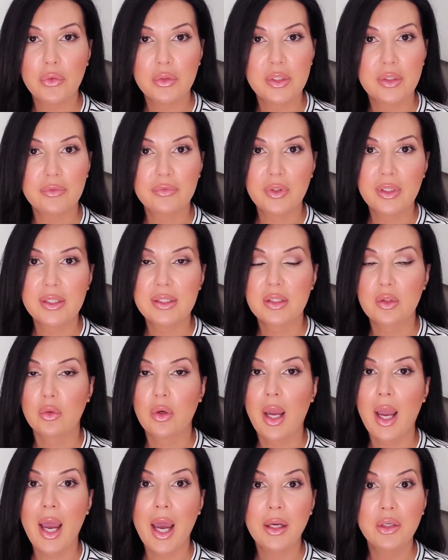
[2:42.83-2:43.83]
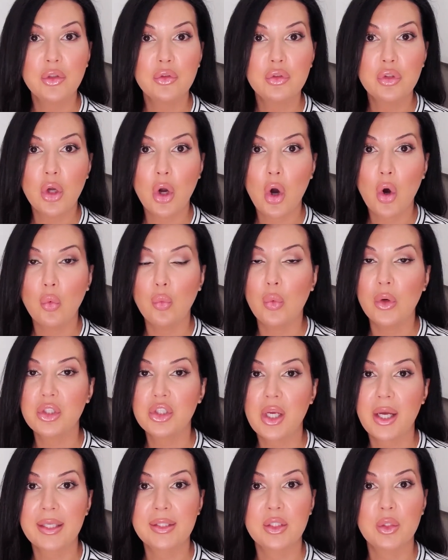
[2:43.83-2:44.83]
the difference, or how do you know
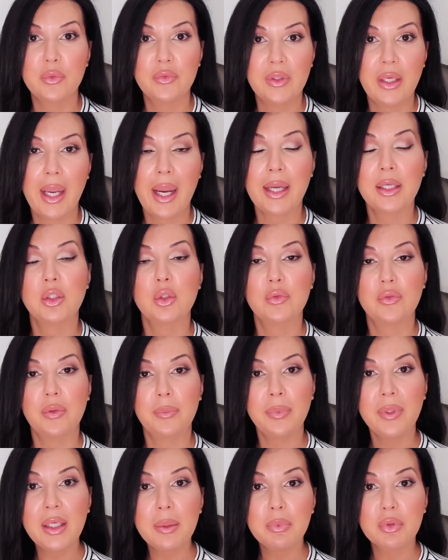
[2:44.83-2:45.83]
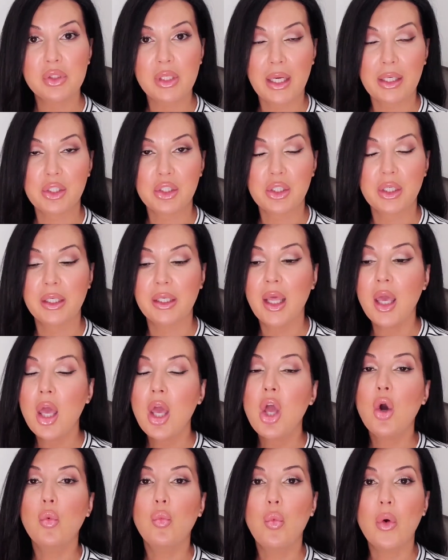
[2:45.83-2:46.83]
which has UVA and UVB protection?
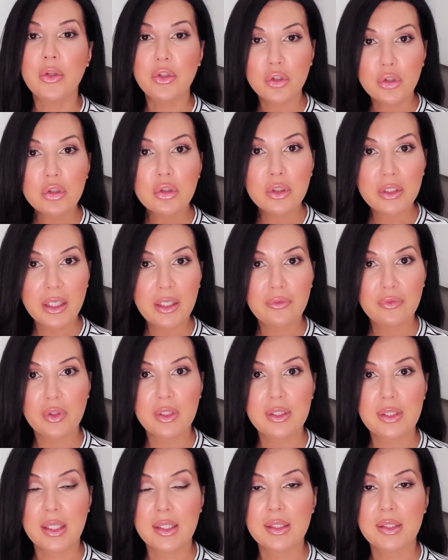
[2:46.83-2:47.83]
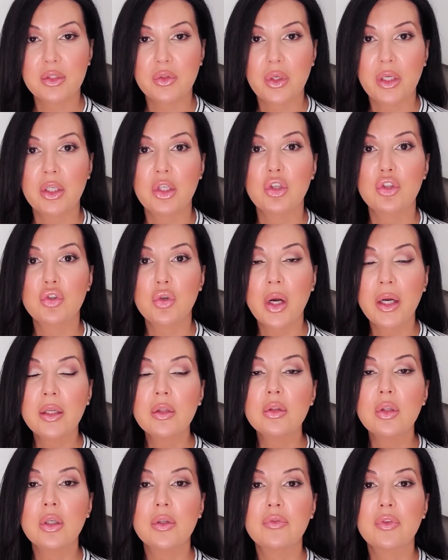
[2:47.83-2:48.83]
When you're looking for a sunscreen, try
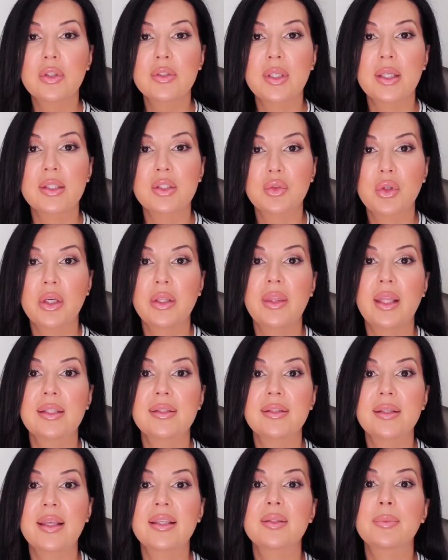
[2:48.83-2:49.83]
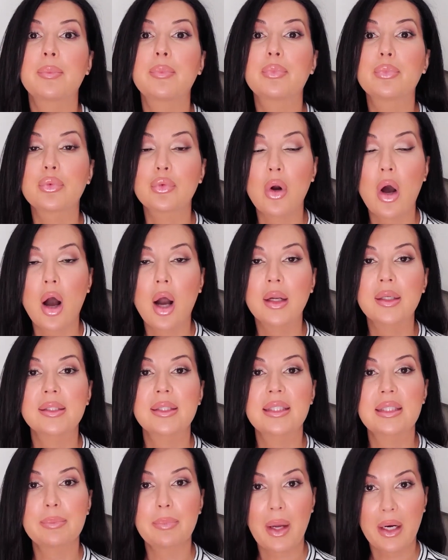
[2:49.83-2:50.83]
to look for a sunscreen that says broad
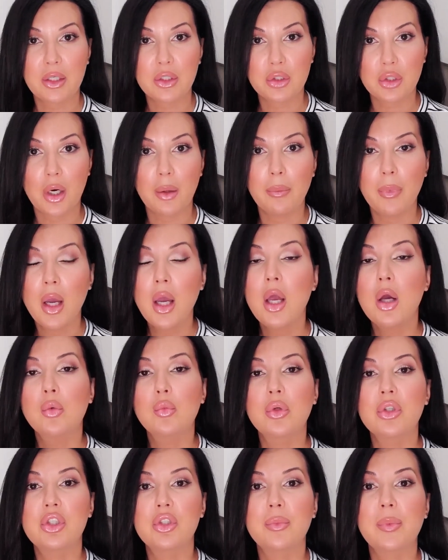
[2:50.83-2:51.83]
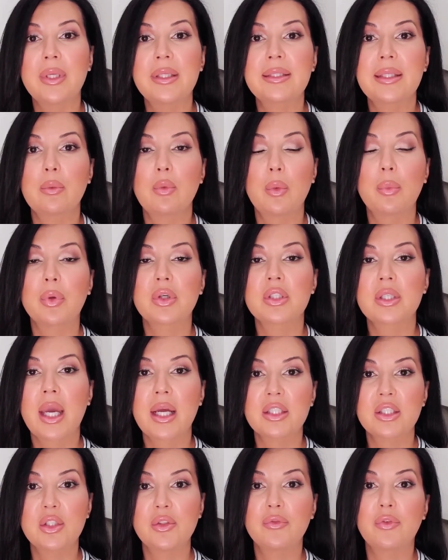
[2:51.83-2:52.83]
spectrum, which means it will
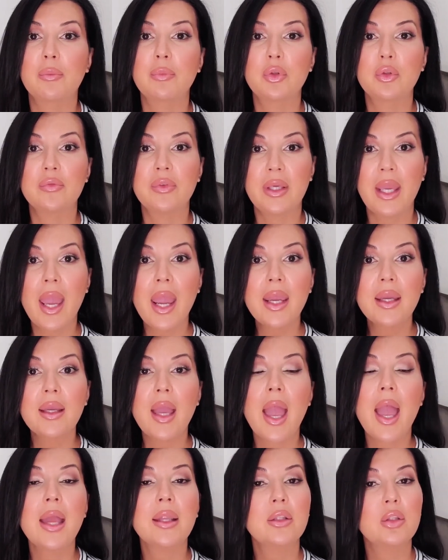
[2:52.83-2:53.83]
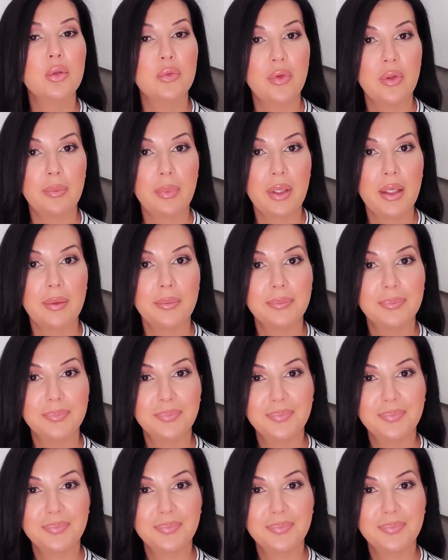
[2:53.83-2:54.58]
protect you from UVA and UVB.